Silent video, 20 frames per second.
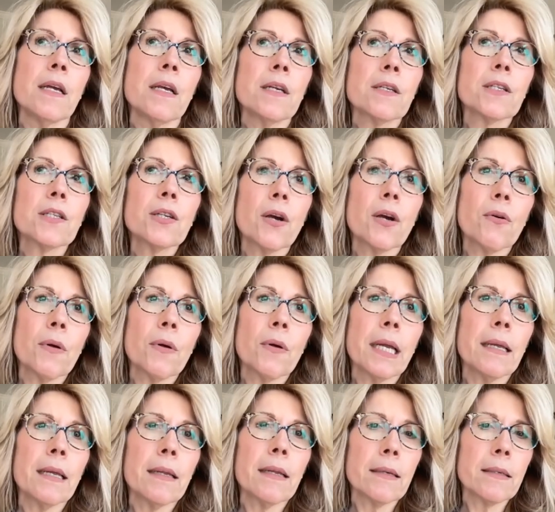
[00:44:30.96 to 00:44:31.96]
So
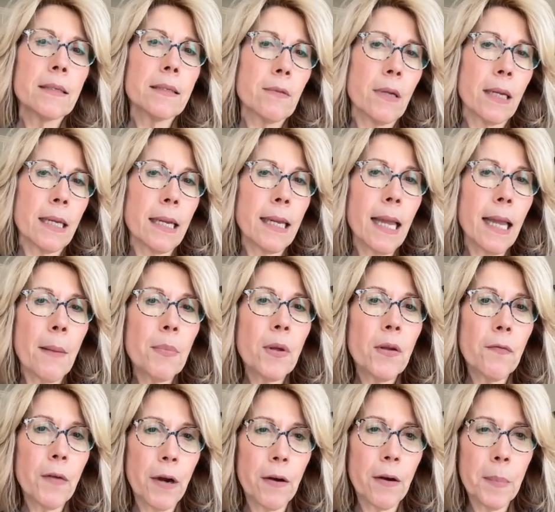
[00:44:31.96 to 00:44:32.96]
it can be
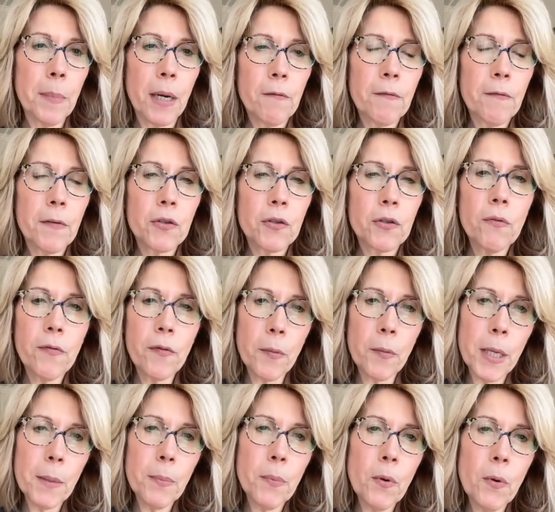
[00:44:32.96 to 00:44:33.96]
very beneficial for
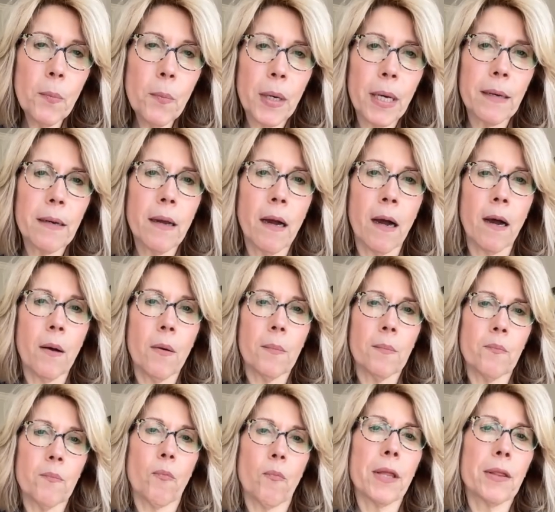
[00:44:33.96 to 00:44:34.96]
people, but
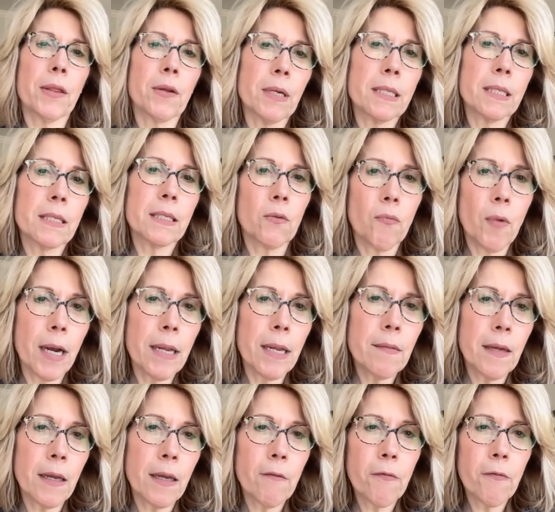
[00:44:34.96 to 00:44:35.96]
whether it's the right
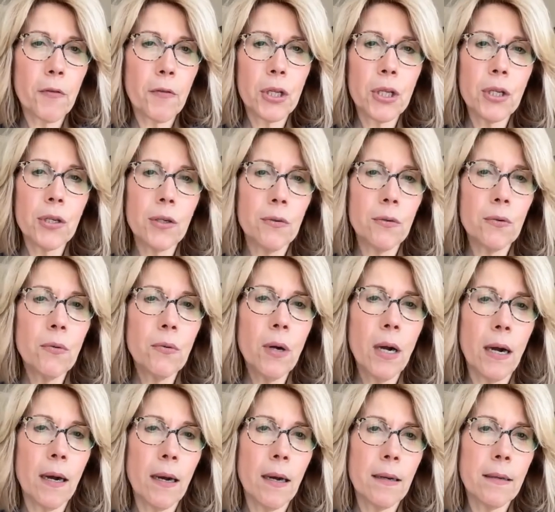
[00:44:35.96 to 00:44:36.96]
thing for you,
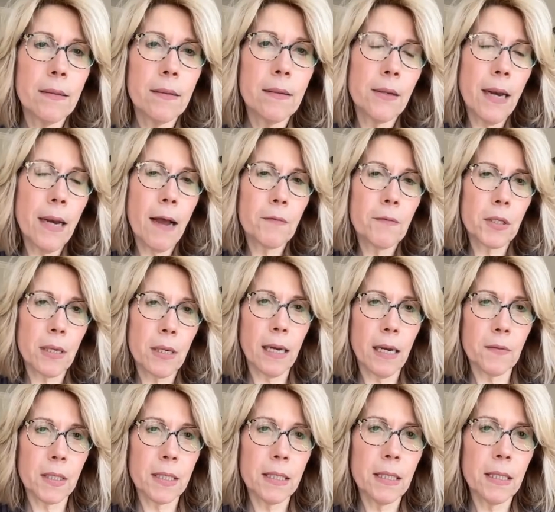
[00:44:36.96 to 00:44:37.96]
you'd have to kind
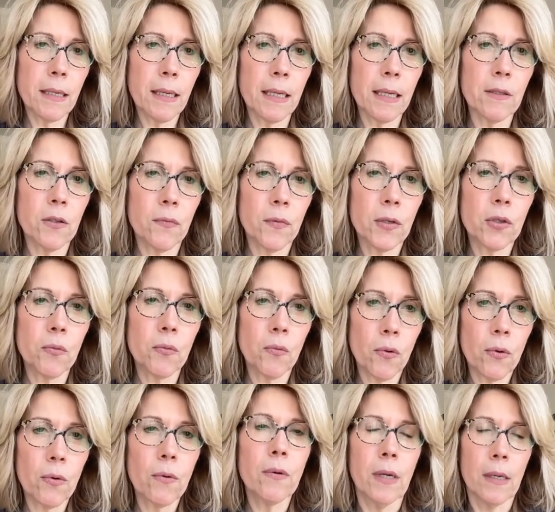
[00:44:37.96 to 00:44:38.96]
of seek
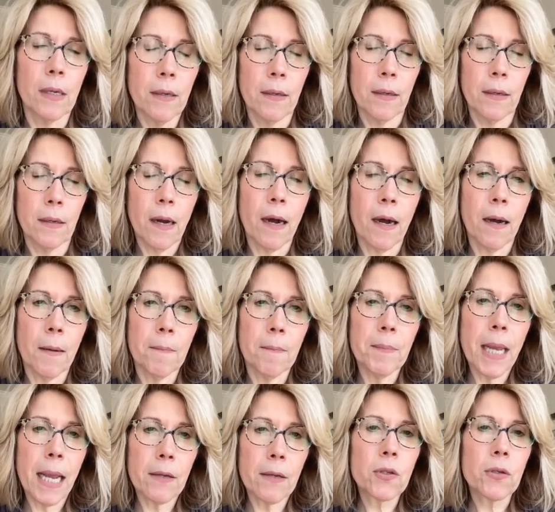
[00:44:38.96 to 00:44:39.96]
individual
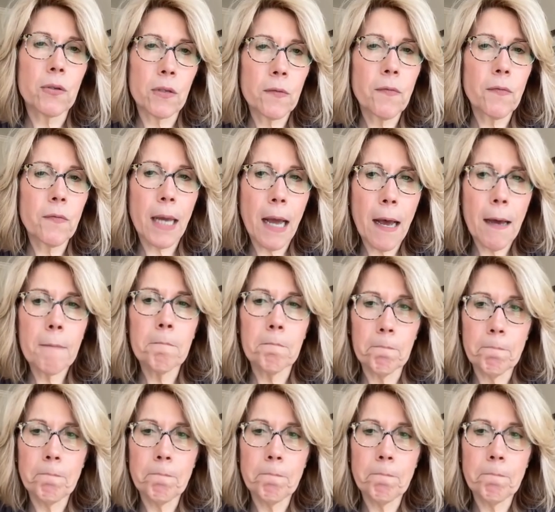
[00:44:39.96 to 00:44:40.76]
answers for that.